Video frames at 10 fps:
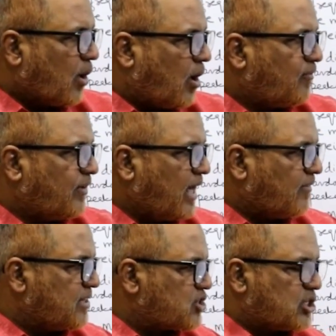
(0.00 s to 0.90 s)
often
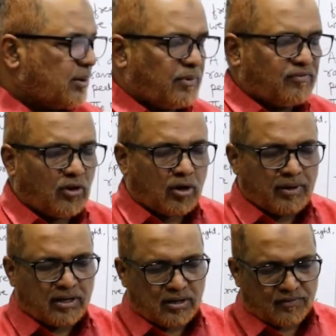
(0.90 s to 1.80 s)
have the shape of
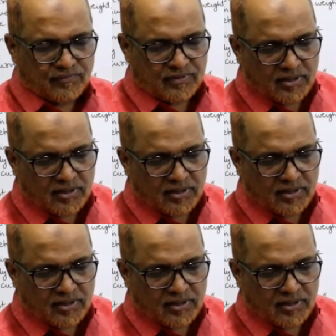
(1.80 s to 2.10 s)
normal curve.